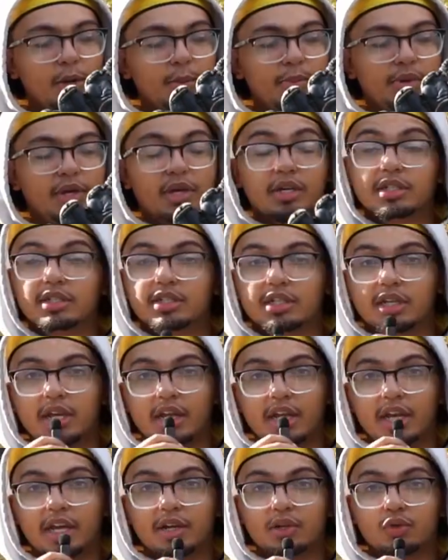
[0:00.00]
because
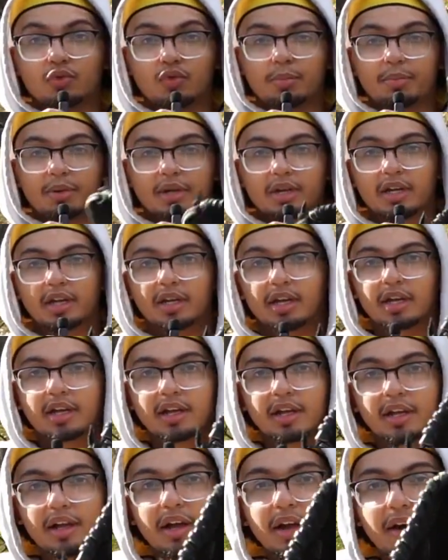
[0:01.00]
it is ripping.
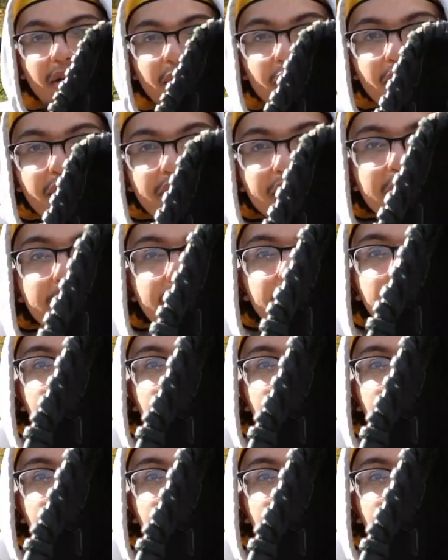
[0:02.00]
I don't know if the